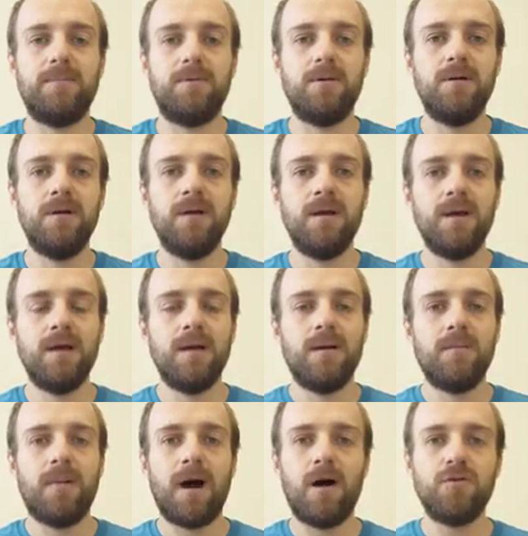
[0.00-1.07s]
Bible.
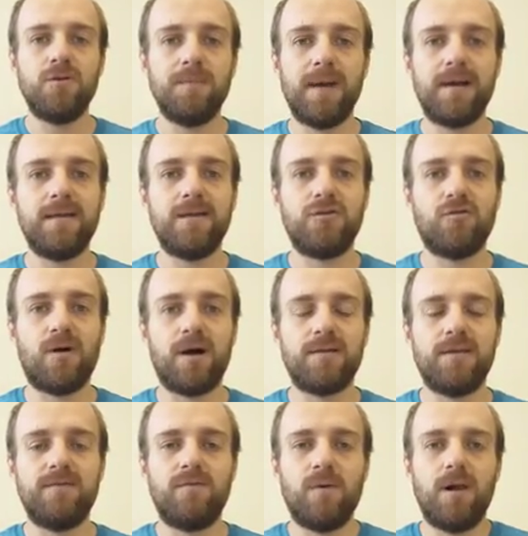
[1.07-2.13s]
How to make it
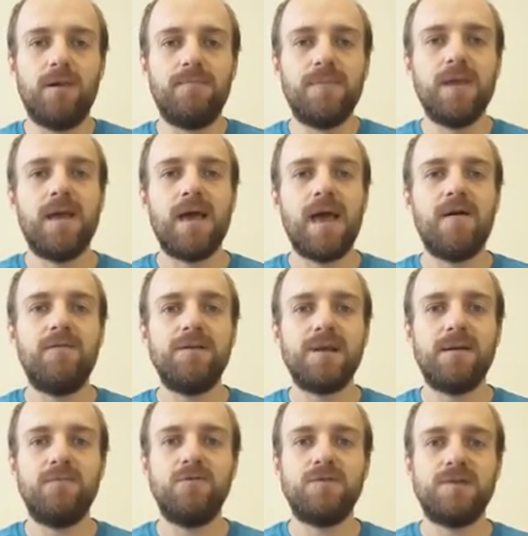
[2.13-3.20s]
interactive? Well, every
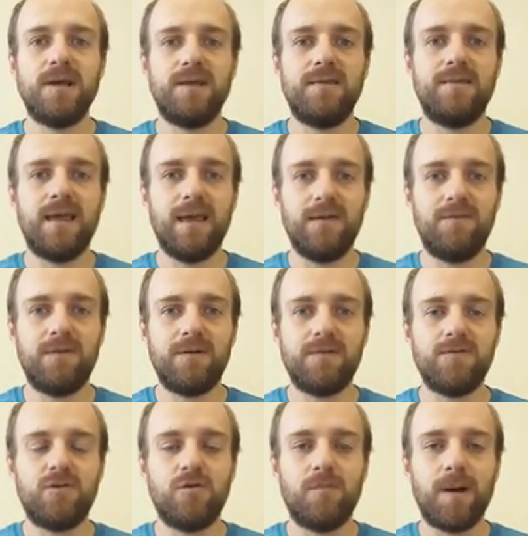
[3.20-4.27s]
time you say
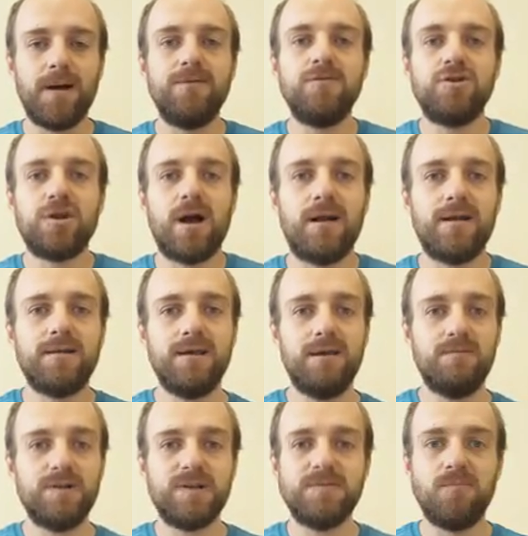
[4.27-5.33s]
David, to remind your child that
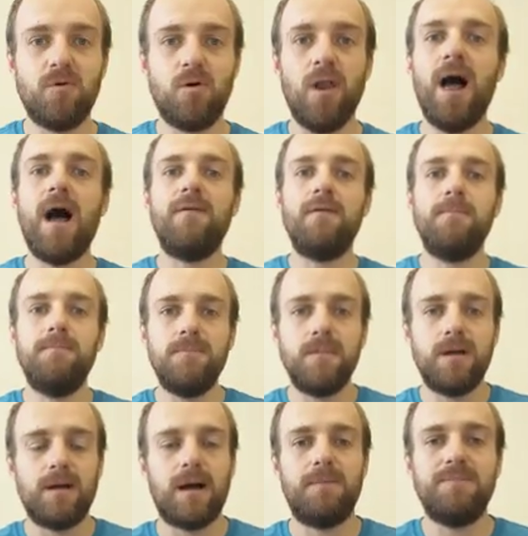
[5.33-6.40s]
he was small, have him
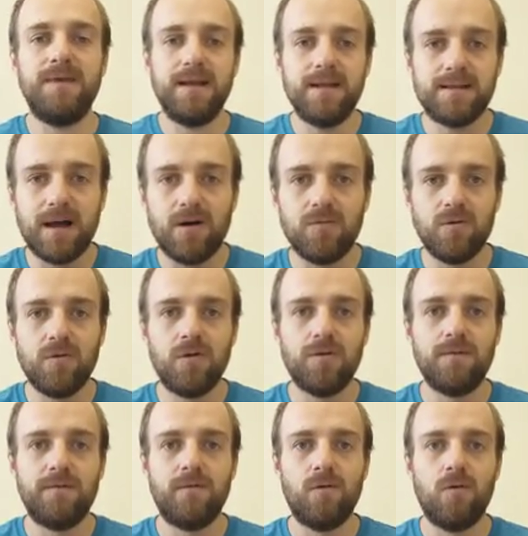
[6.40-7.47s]
kneel down
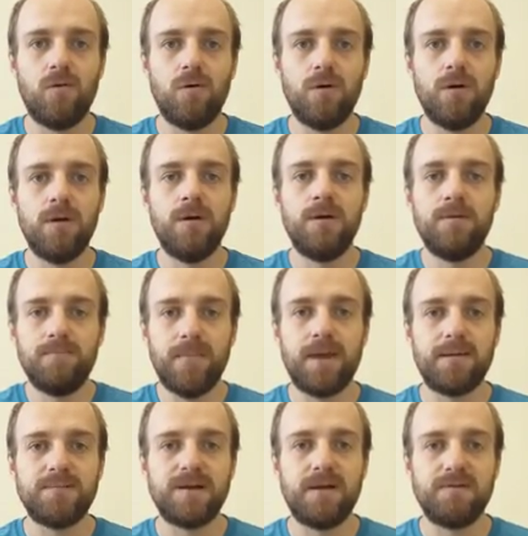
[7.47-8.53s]
on the floor.
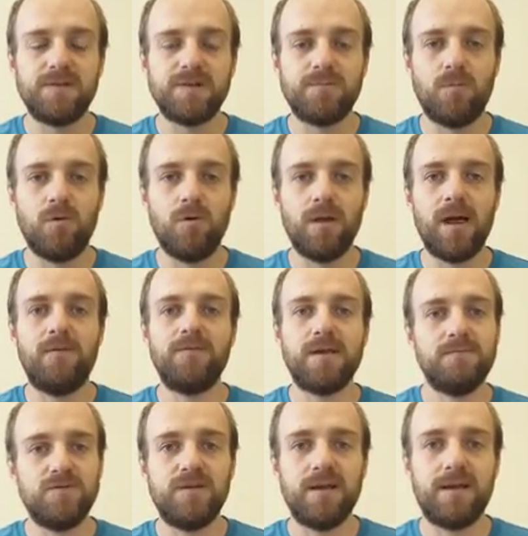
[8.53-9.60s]
Make himself small. Every
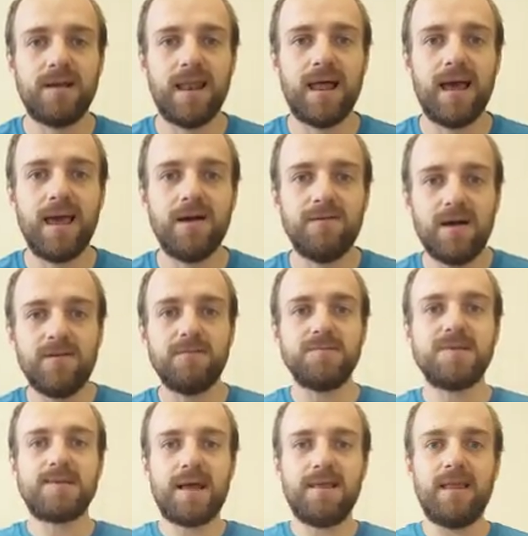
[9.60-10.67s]
time you say Goliath, have
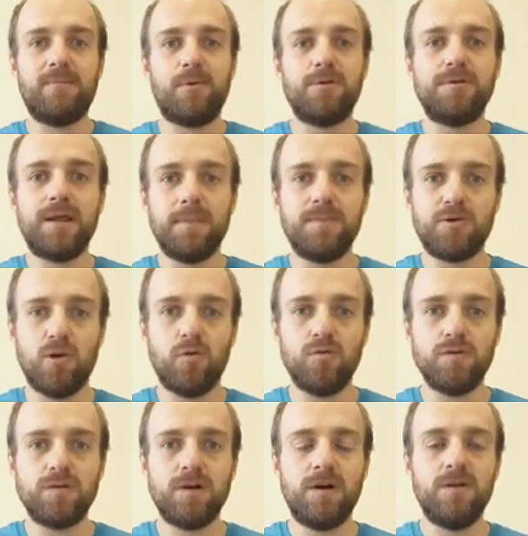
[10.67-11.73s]
him stand up on
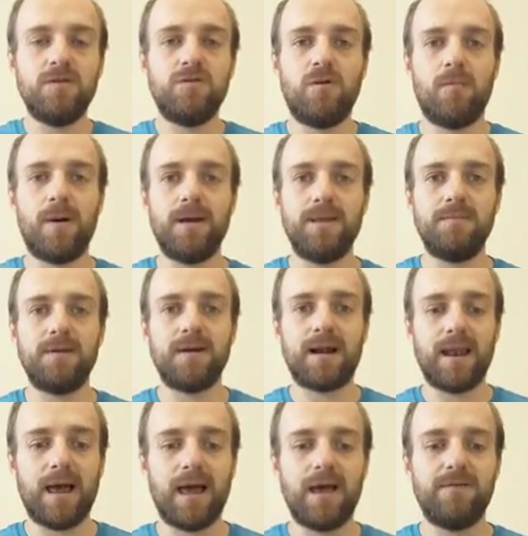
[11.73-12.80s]
tiptoes to remind him that
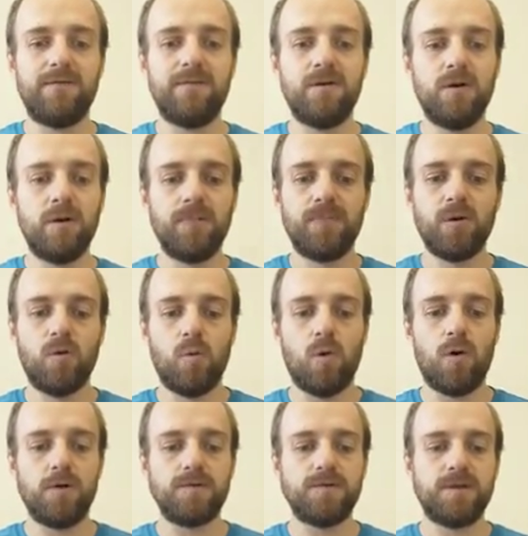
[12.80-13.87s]
Goliath
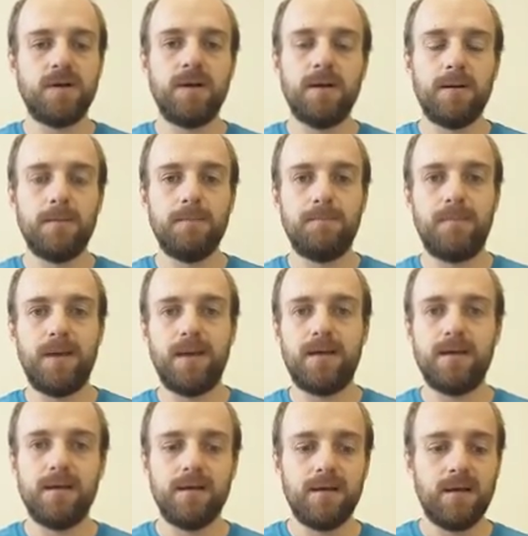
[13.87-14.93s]
was
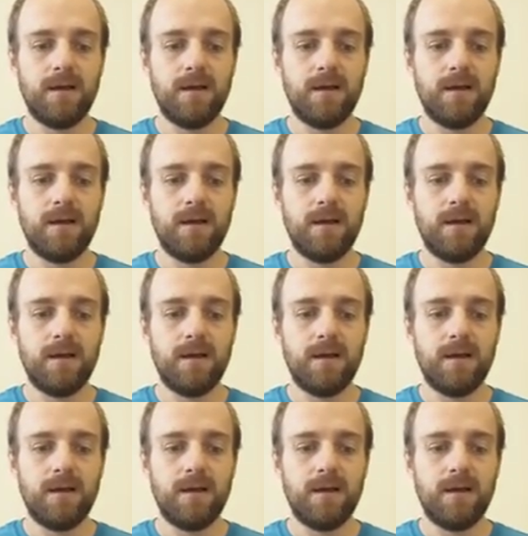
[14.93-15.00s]
big.